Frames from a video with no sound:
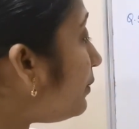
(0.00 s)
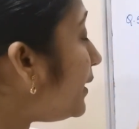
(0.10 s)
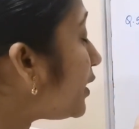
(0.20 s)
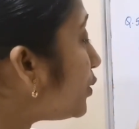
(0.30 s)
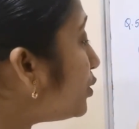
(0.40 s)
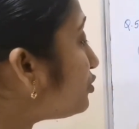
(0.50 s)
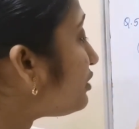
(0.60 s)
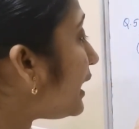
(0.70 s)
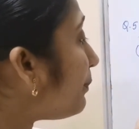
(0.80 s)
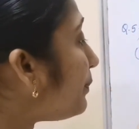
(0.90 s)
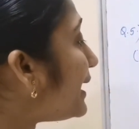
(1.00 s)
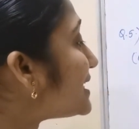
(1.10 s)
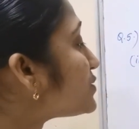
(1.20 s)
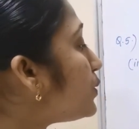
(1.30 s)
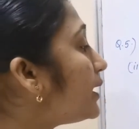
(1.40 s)
will be root 3
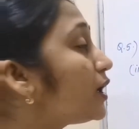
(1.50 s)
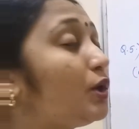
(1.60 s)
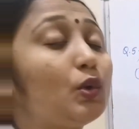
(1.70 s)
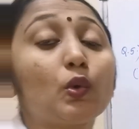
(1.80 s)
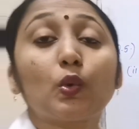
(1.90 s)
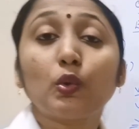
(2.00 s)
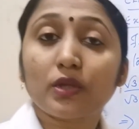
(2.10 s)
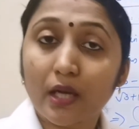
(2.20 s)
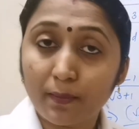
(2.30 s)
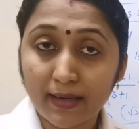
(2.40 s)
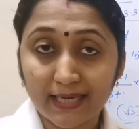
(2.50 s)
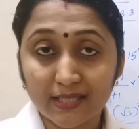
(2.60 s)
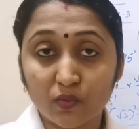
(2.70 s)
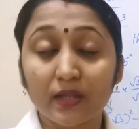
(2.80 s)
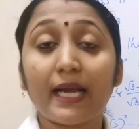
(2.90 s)
plus 1 into root 3
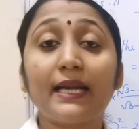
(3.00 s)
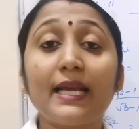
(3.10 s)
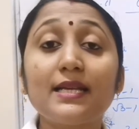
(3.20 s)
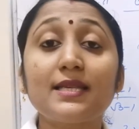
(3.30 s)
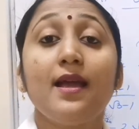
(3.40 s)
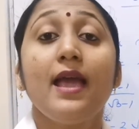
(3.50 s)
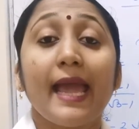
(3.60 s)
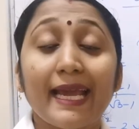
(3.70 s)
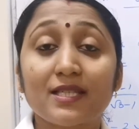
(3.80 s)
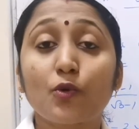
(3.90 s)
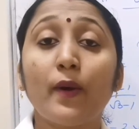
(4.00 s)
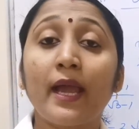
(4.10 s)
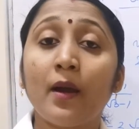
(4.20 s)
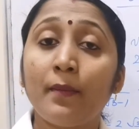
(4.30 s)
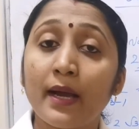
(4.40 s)
minus 1. That is a
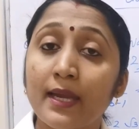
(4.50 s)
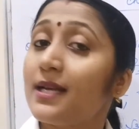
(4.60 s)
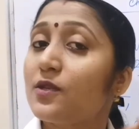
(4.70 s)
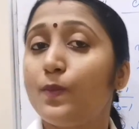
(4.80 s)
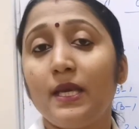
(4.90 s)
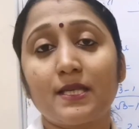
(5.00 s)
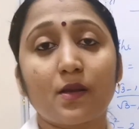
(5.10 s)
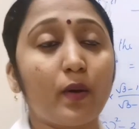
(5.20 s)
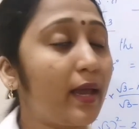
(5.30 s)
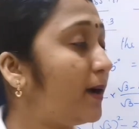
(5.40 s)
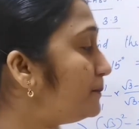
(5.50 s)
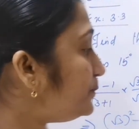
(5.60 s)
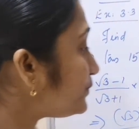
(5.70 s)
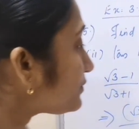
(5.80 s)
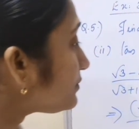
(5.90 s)
square minus b square.
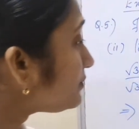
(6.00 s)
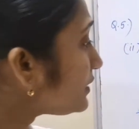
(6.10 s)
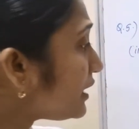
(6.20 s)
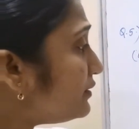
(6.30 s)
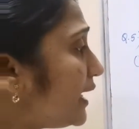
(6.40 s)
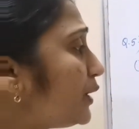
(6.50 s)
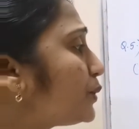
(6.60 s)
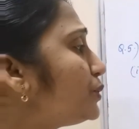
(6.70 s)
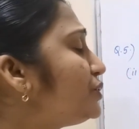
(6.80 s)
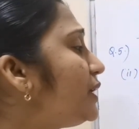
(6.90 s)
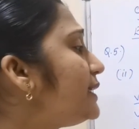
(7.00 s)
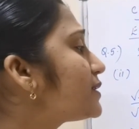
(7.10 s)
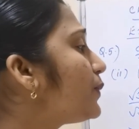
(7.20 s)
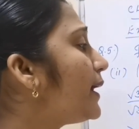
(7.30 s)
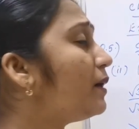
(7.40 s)
Then root 3
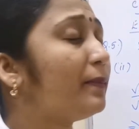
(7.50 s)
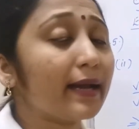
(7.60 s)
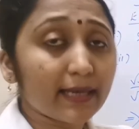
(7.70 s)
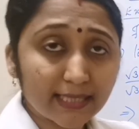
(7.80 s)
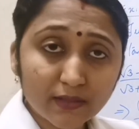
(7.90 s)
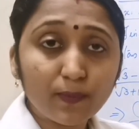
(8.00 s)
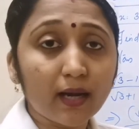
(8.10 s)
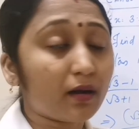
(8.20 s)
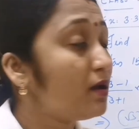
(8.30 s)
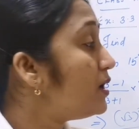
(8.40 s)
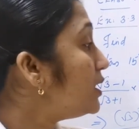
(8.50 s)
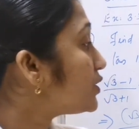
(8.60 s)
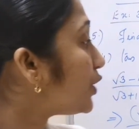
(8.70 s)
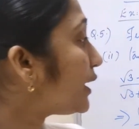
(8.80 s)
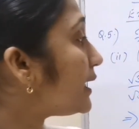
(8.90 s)
square minus 1.
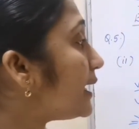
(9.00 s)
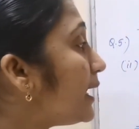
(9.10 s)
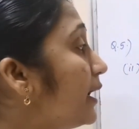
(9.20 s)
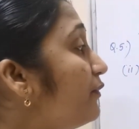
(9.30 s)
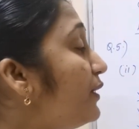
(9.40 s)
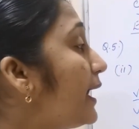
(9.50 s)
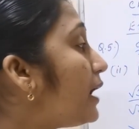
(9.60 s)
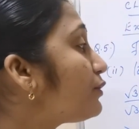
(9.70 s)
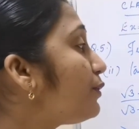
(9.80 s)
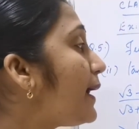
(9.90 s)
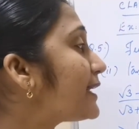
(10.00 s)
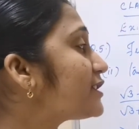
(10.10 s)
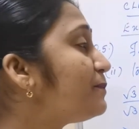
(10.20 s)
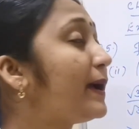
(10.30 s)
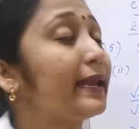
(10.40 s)
So here we have to
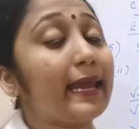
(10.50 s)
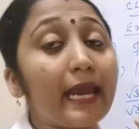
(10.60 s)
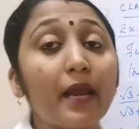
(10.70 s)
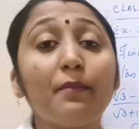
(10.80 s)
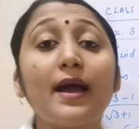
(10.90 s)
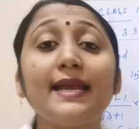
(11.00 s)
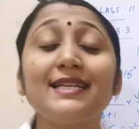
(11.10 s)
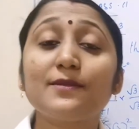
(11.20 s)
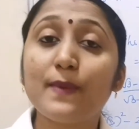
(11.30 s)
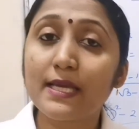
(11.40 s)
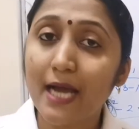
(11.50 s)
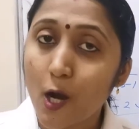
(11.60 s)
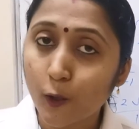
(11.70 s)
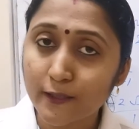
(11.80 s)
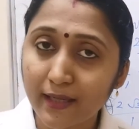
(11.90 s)
expand a minus b the
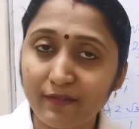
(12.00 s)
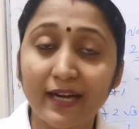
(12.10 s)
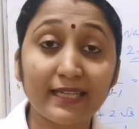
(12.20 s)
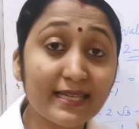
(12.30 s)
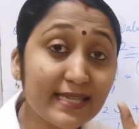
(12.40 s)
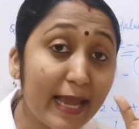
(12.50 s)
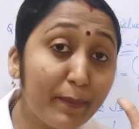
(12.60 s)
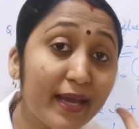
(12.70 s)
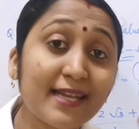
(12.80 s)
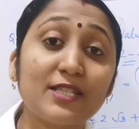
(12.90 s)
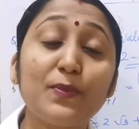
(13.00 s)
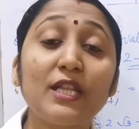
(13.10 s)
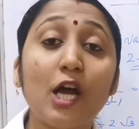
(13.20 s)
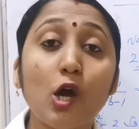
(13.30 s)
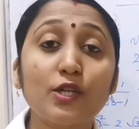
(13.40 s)
whole square. What is a minus b
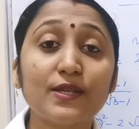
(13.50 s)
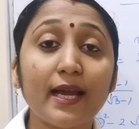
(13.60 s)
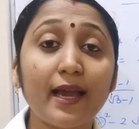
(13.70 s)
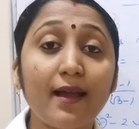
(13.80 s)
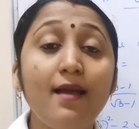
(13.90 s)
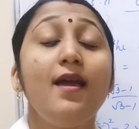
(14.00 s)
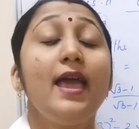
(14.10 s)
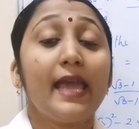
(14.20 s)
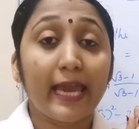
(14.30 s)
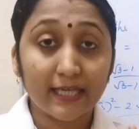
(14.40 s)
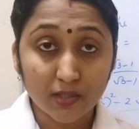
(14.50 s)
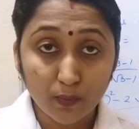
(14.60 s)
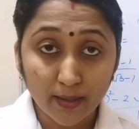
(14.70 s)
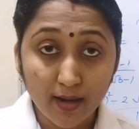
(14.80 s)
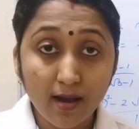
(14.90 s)
the whole square? A
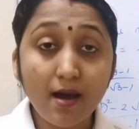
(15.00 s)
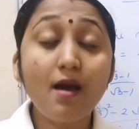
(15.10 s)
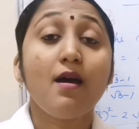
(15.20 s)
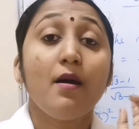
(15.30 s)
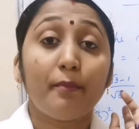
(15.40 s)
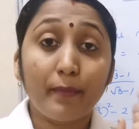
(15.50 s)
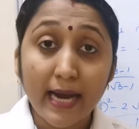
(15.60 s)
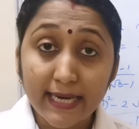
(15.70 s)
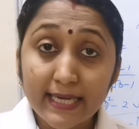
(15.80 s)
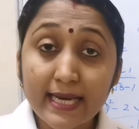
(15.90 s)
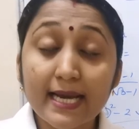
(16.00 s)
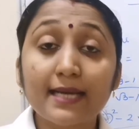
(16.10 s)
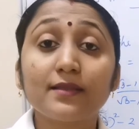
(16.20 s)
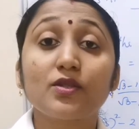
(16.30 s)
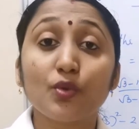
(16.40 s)
square
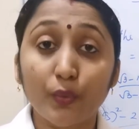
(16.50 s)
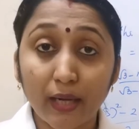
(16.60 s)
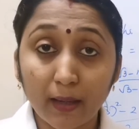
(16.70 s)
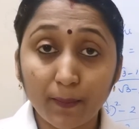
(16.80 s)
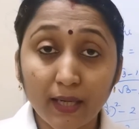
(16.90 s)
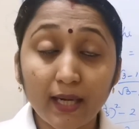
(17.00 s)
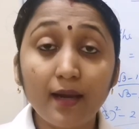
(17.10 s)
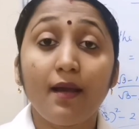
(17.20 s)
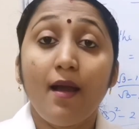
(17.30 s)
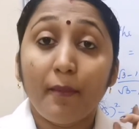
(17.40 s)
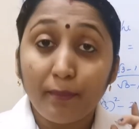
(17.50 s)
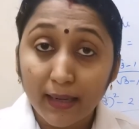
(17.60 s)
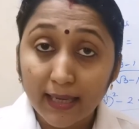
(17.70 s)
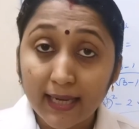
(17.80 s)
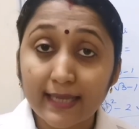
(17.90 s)
minus 2ab
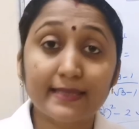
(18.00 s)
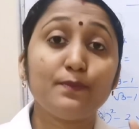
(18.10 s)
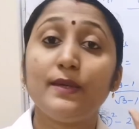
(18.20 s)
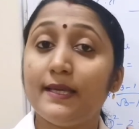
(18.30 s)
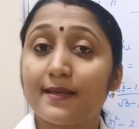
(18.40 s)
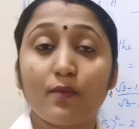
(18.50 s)
plus b